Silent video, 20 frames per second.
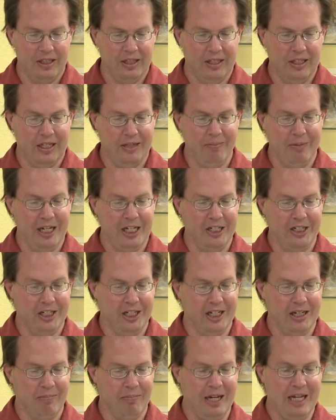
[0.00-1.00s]
they made
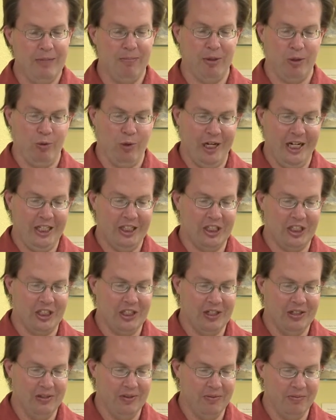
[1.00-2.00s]

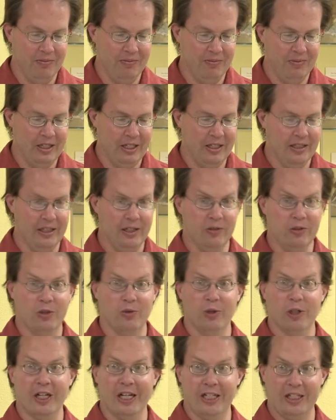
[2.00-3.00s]
paperweights, and those
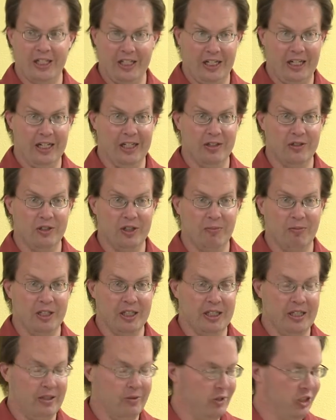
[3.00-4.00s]
were not decanters,
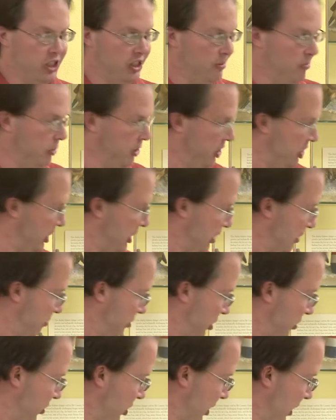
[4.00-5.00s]
but they were simply
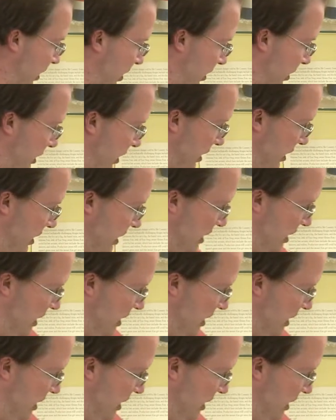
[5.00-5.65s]
sculptures. And